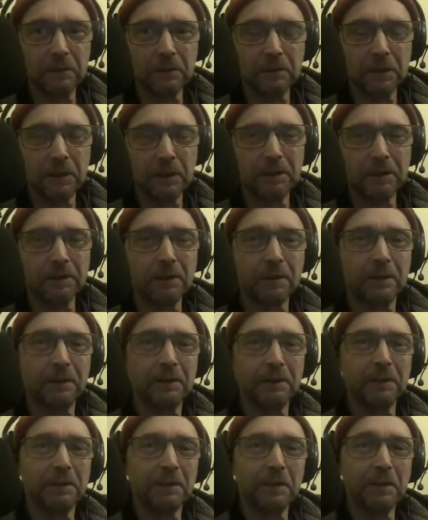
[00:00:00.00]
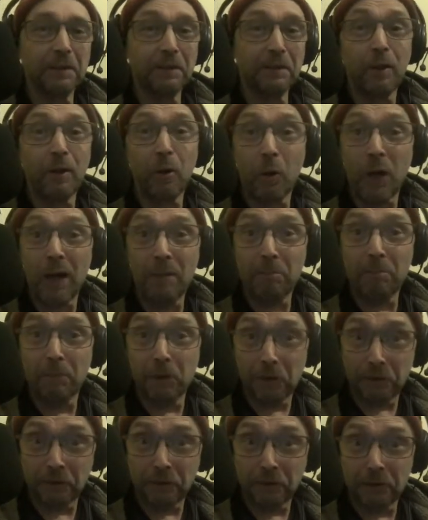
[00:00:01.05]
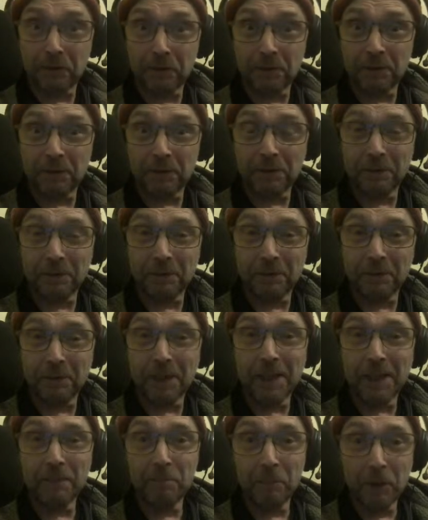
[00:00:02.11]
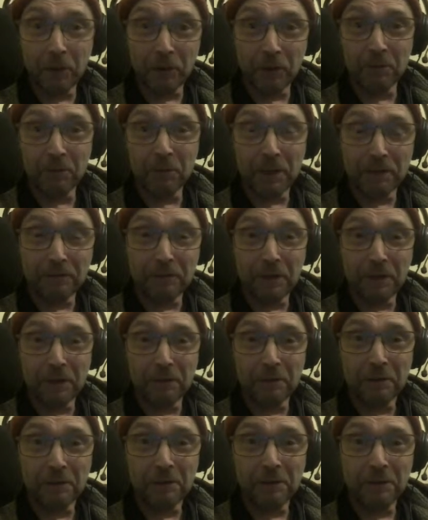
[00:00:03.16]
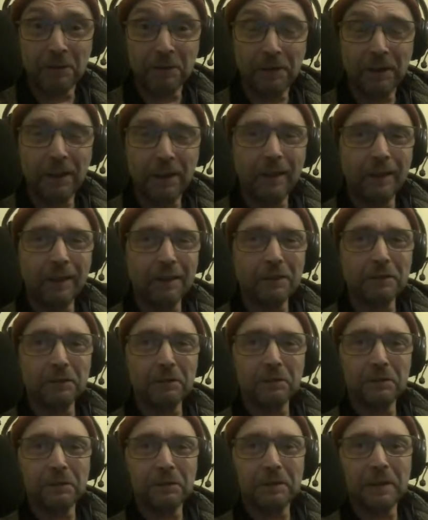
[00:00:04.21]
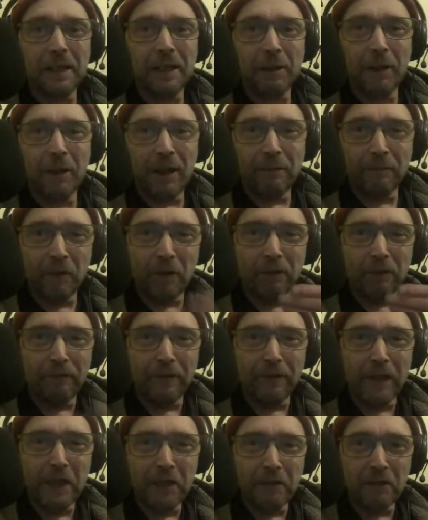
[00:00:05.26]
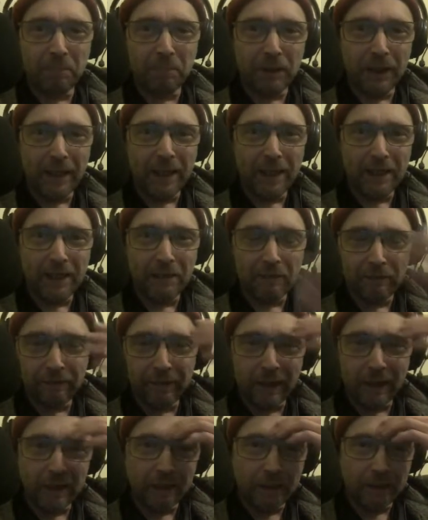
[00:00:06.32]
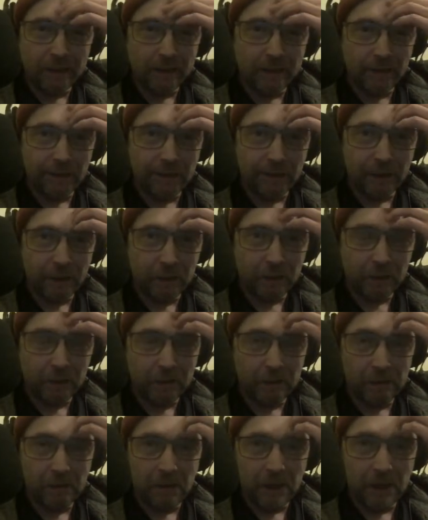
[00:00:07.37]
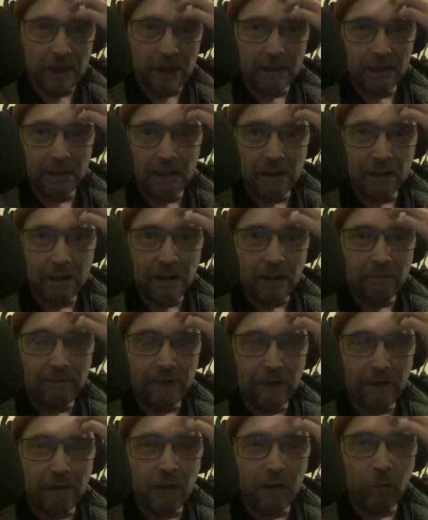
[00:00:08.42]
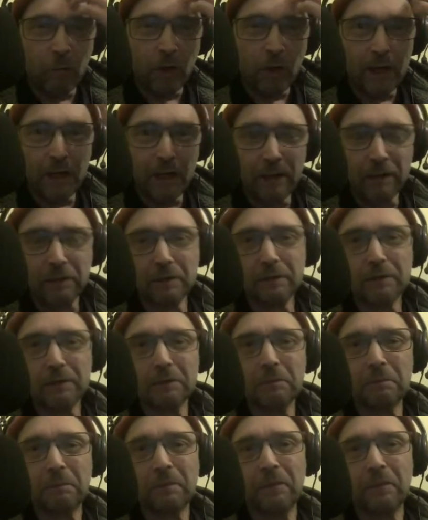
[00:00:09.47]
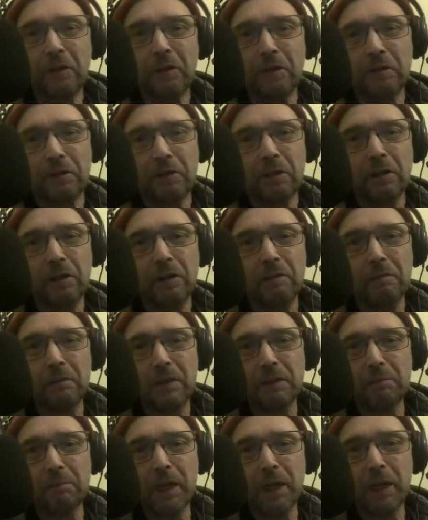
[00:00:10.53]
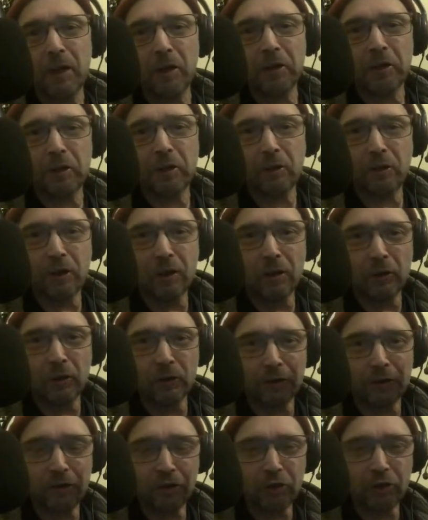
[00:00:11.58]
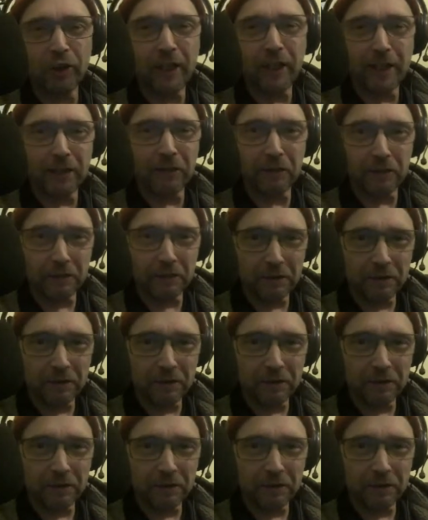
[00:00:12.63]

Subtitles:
Right. Oh, I must. I must, my friend. I'm not finished playing and fiddling, so I'm very aware that my audio goes shit.